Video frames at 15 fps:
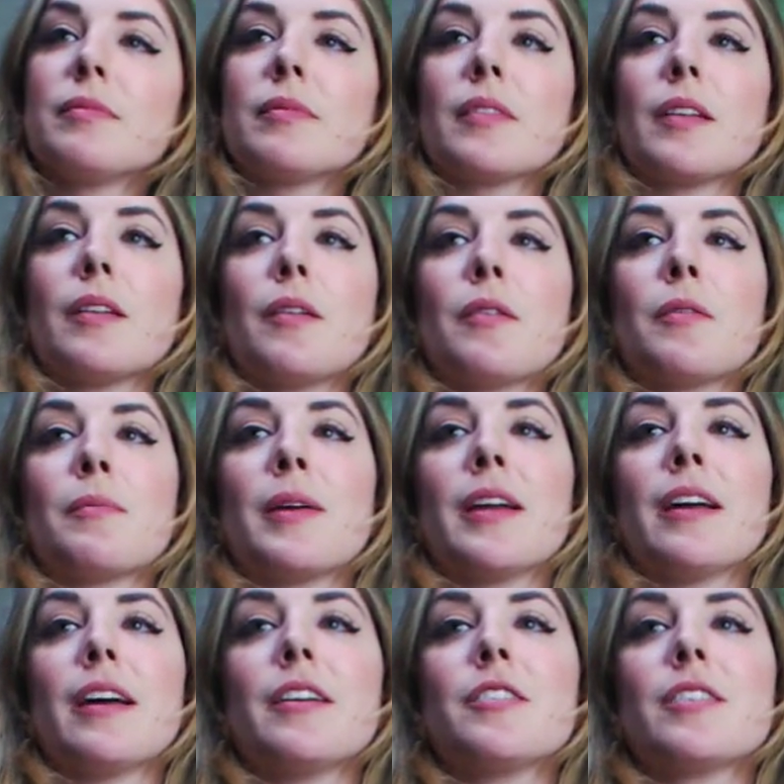Oh my
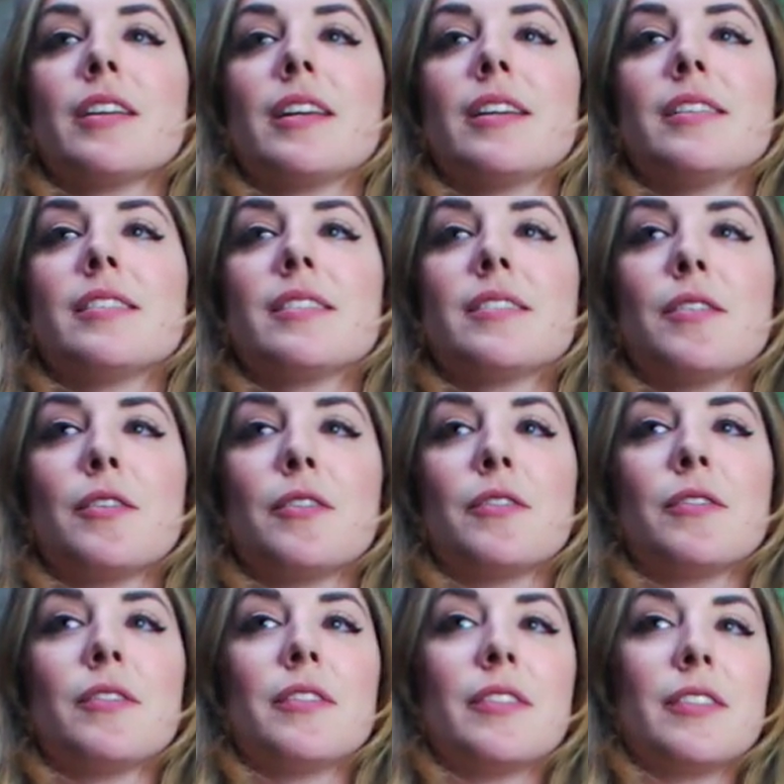gosh, he's
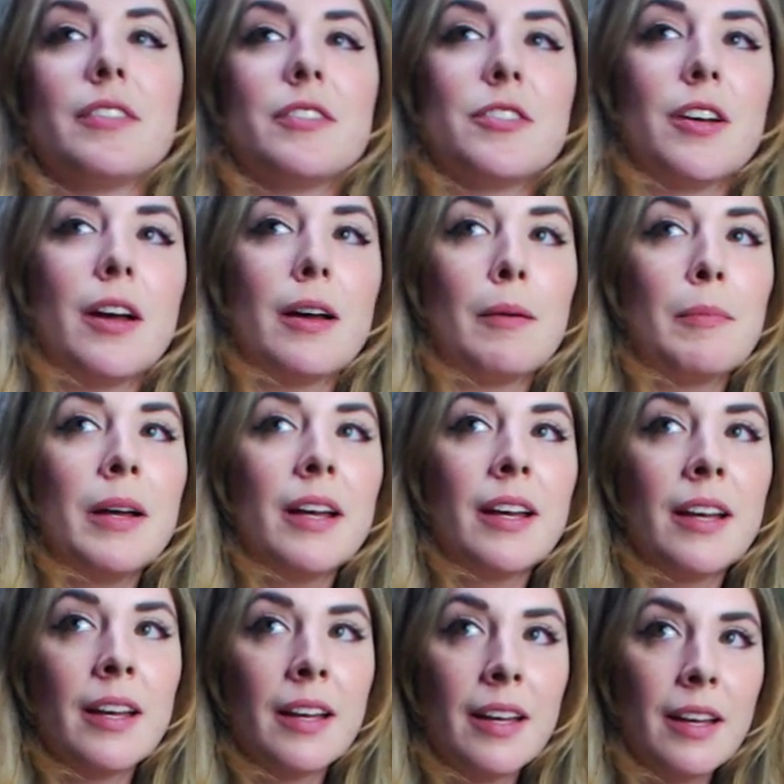so chub.
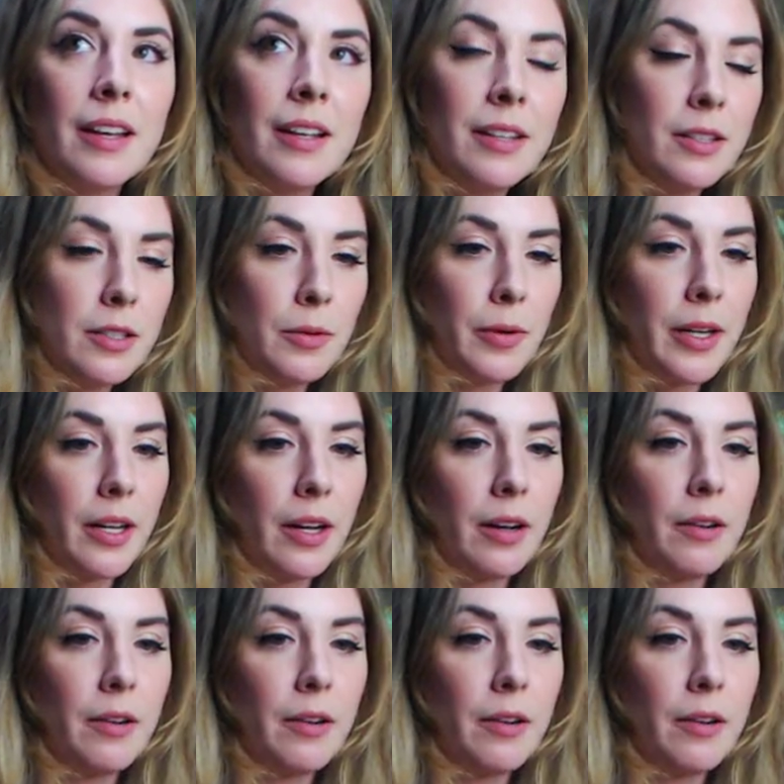Do you want to go?